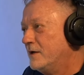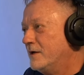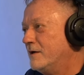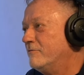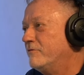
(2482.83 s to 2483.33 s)

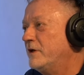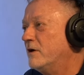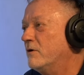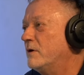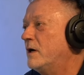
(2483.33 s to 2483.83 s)
of you
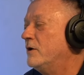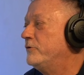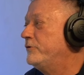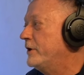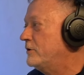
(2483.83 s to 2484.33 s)
know uh,
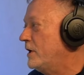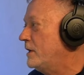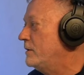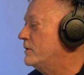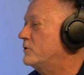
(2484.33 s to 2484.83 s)

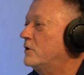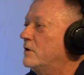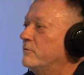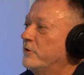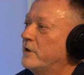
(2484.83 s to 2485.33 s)
dictating the
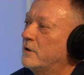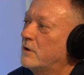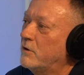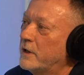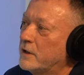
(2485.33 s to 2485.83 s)
terms saying
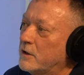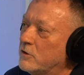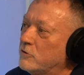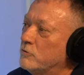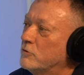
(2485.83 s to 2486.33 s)
all right i'm going
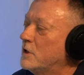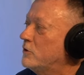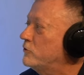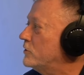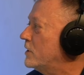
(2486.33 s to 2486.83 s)
to do
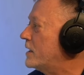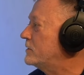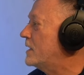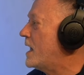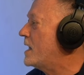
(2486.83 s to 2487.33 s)
this and not
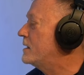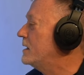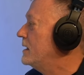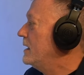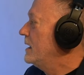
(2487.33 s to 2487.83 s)
that
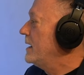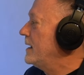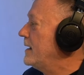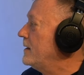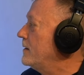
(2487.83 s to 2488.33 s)

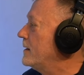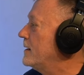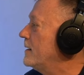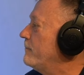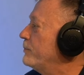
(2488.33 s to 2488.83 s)
and
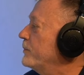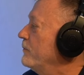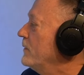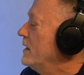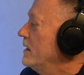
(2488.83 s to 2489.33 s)
um,
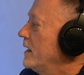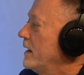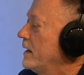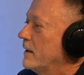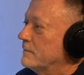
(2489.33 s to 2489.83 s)
then
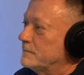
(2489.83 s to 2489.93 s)
you,